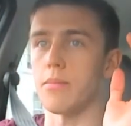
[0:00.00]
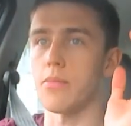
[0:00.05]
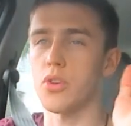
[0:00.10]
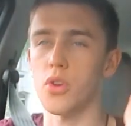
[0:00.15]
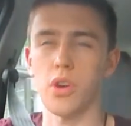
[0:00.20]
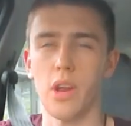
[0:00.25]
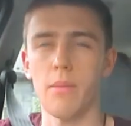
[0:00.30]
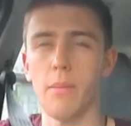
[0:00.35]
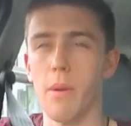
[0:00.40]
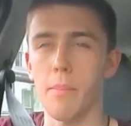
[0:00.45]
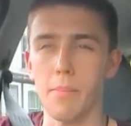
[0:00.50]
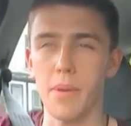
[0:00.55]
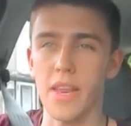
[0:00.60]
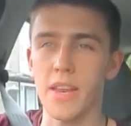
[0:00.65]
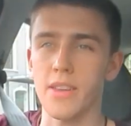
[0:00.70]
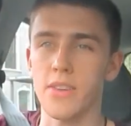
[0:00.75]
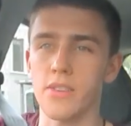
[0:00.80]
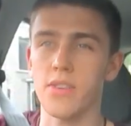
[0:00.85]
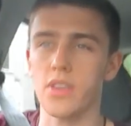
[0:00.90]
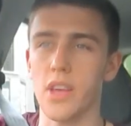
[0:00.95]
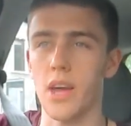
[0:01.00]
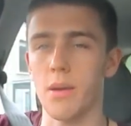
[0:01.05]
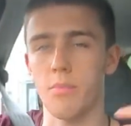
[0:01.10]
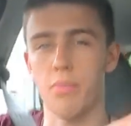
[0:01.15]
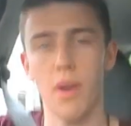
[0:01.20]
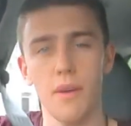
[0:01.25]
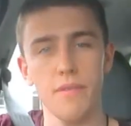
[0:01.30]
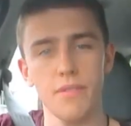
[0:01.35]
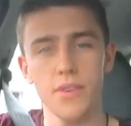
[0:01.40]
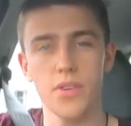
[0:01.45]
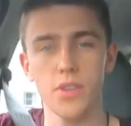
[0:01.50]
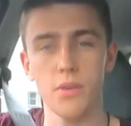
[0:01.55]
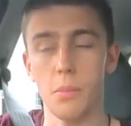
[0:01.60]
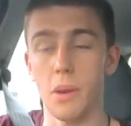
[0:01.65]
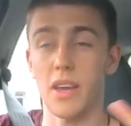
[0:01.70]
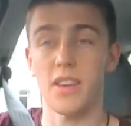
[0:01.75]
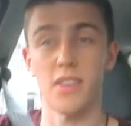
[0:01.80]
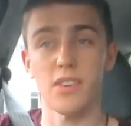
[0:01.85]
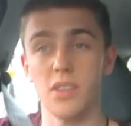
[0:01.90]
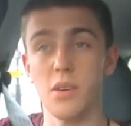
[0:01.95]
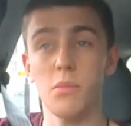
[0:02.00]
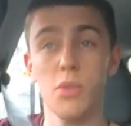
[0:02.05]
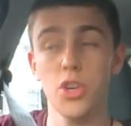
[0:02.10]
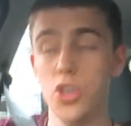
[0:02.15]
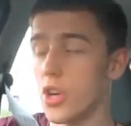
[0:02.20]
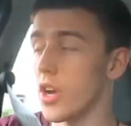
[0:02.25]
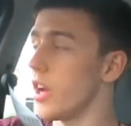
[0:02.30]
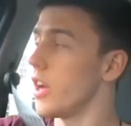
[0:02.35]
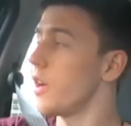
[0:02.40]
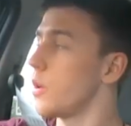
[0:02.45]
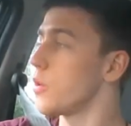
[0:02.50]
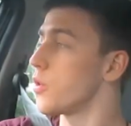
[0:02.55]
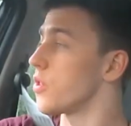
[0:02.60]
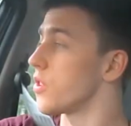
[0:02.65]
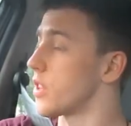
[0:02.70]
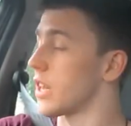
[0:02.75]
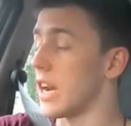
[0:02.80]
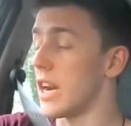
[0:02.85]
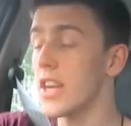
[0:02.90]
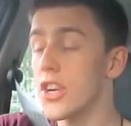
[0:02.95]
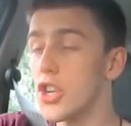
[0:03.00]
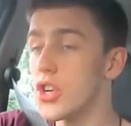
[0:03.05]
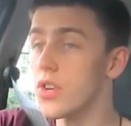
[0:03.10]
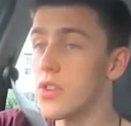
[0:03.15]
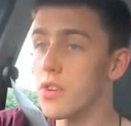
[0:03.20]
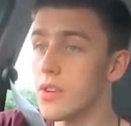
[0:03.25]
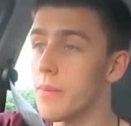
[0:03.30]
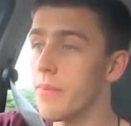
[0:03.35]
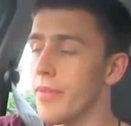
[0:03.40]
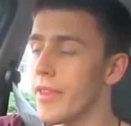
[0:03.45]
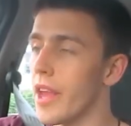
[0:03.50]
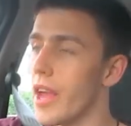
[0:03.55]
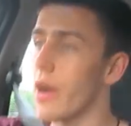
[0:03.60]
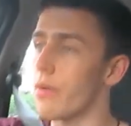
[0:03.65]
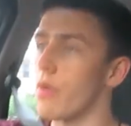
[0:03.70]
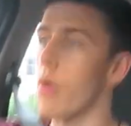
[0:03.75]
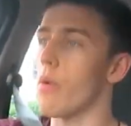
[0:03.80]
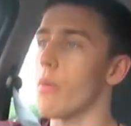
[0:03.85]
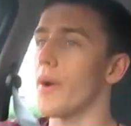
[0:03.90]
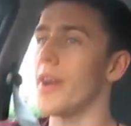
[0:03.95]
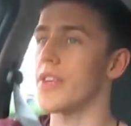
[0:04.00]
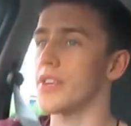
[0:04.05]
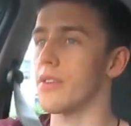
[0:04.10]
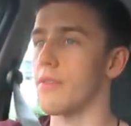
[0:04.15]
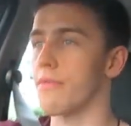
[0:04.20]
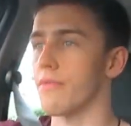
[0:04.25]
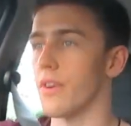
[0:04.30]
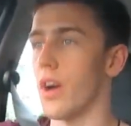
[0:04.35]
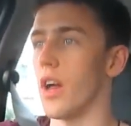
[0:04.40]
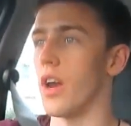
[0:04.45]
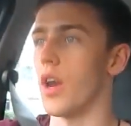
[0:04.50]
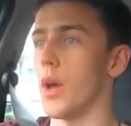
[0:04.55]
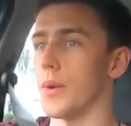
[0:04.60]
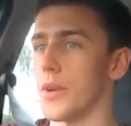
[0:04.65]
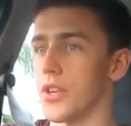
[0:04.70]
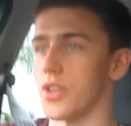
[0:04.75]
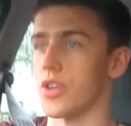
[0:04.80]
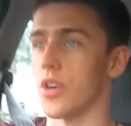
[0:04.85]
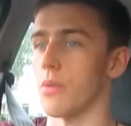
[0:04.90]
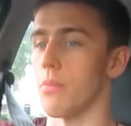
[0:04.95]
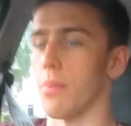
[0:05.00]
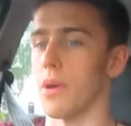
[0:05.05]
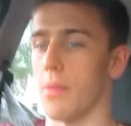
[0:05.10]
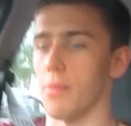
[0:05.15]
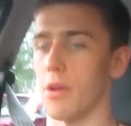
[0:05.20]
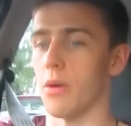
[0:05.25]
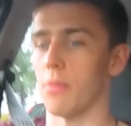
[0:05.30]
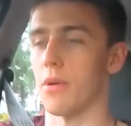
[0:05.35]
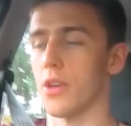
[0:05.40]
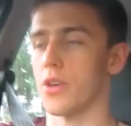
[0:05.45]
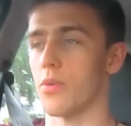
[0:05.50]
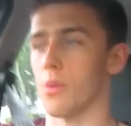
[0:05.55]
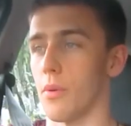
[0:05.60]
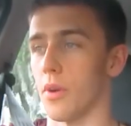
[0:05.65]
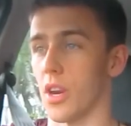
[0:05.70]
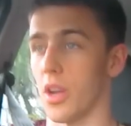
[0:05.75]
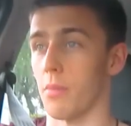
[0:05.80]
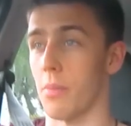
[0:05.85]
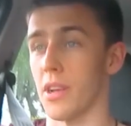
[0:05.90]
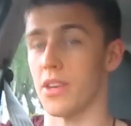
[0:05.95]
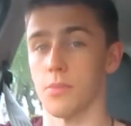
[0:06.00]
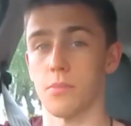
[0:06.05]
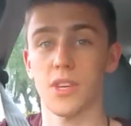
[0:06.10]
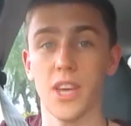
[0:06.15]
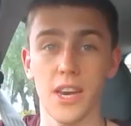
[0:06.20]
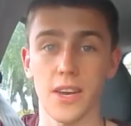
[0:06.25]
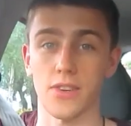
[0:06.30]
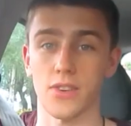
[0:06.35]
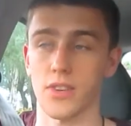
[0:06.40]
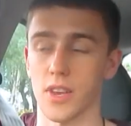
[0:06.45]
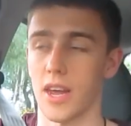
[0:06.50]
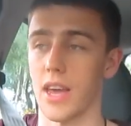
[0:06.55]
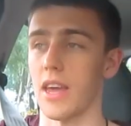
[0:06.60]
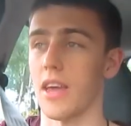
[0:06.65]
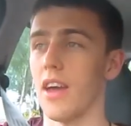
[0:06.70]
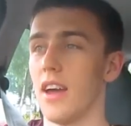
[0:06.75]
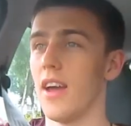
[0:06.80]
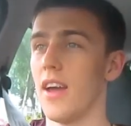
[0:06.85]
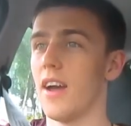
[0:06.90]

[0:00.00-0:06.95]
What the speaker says: sorted out my bins, had breakfast, bacon sandwich, which was delicious. And we were waiting for Lewis to come pick me up because we were going to go play some tennis today.